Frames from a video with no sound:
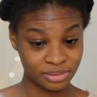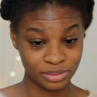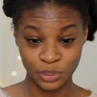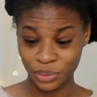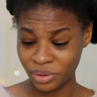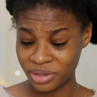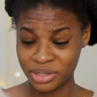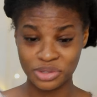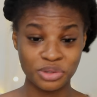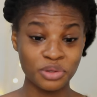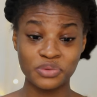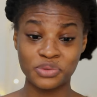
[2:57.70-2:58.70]
well
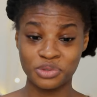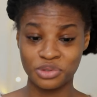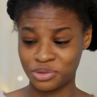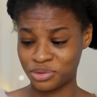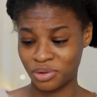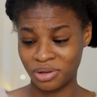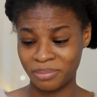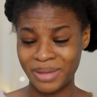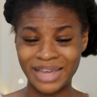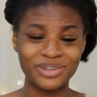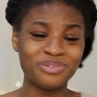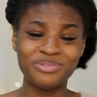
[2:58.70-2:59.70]
it's not too strong
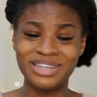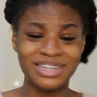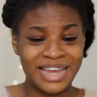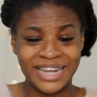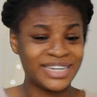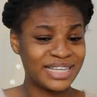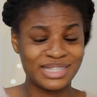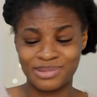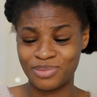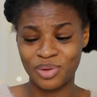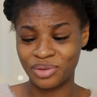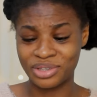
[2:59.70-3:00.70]
but i don't really like the
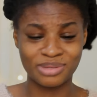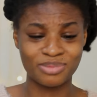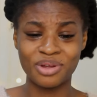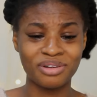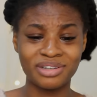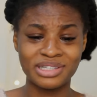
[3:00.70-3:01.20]
smell it smell it